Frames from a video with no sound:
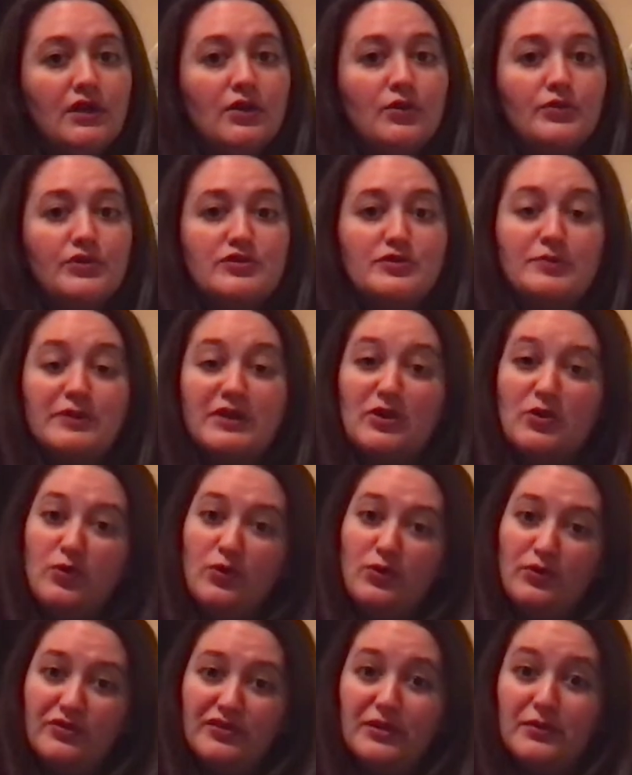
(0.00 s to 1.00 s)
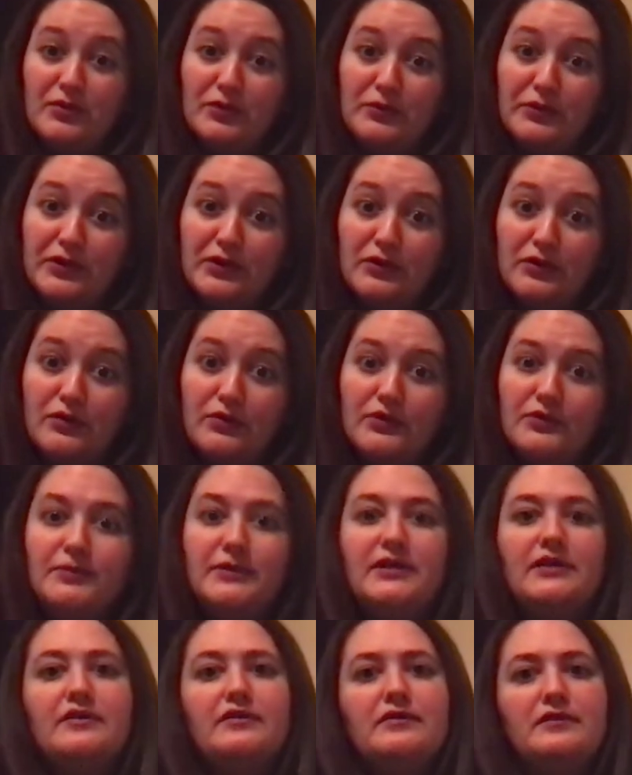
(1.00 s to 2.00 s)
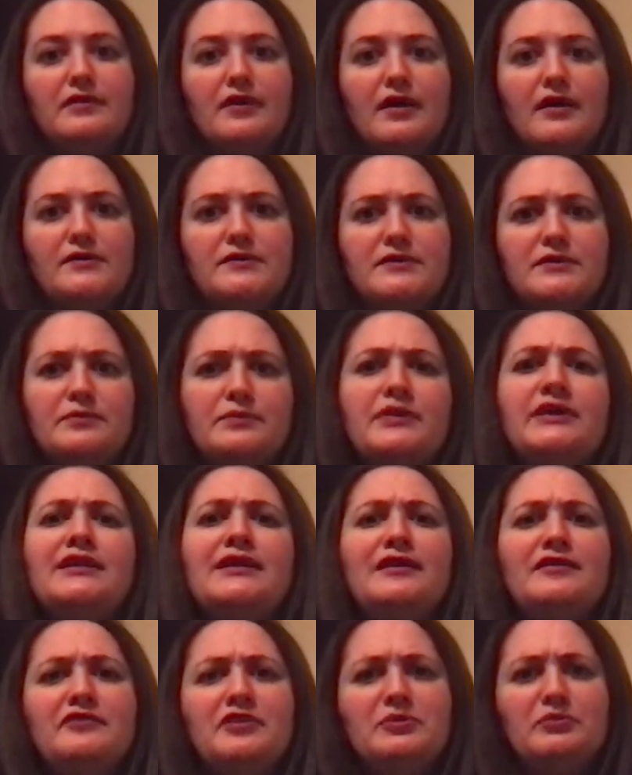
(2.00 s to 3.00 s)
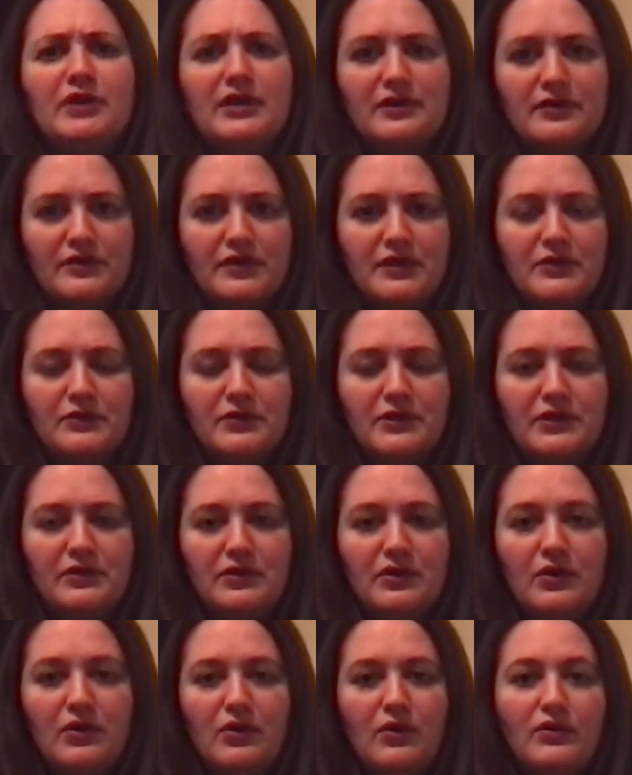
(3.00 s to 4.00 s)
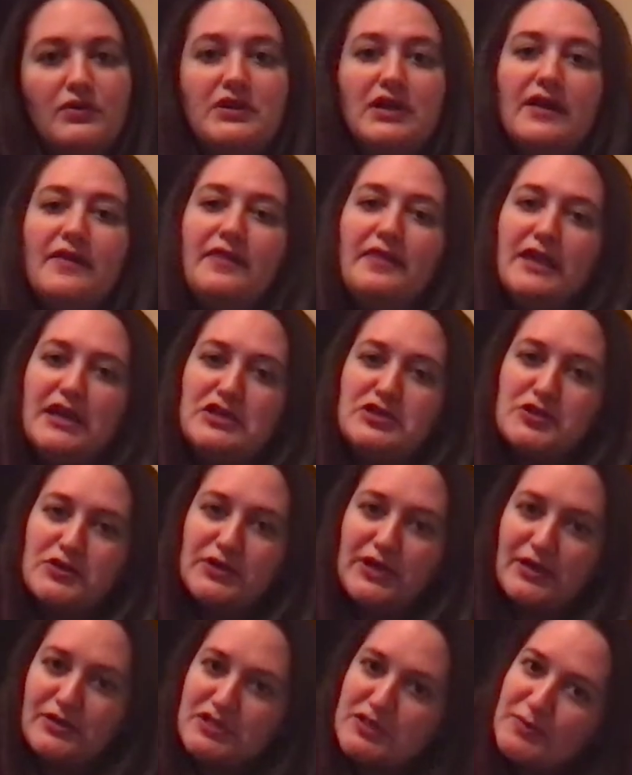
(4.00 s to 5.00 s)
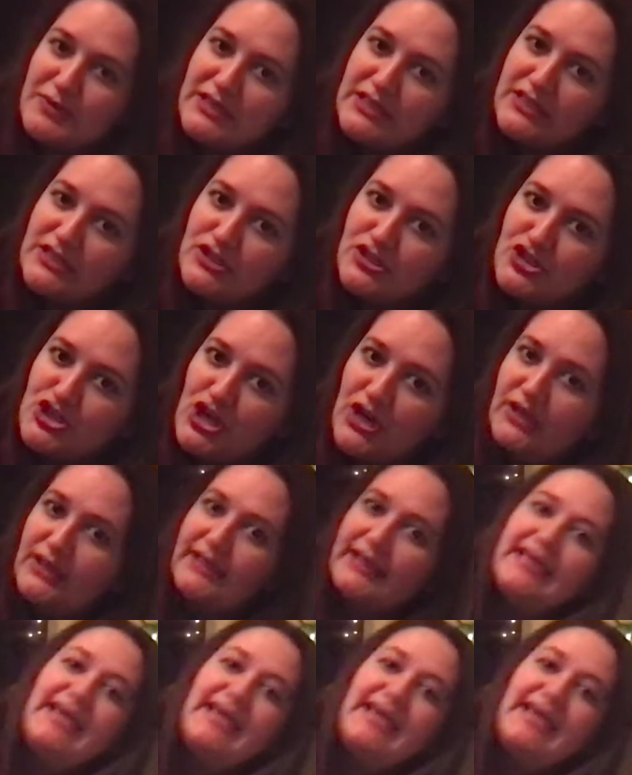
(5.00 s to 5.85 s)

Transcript: which would be cool if they were real gold because awesome. But even better than real gold, they turn out to be little chocolate